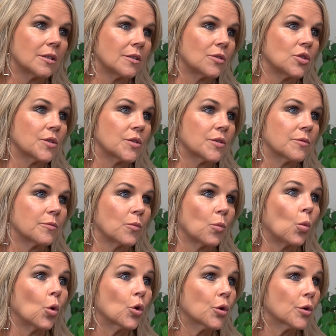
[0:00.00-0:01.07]
it just
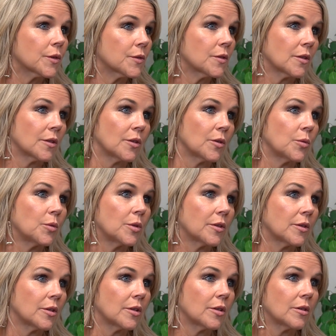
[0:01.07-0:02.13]
works to go with
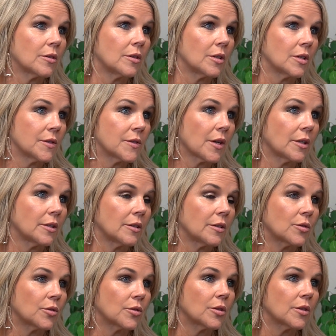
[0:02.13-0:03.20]
the inside
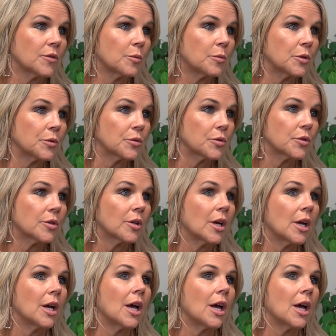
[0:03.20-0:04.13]
lender of the builder.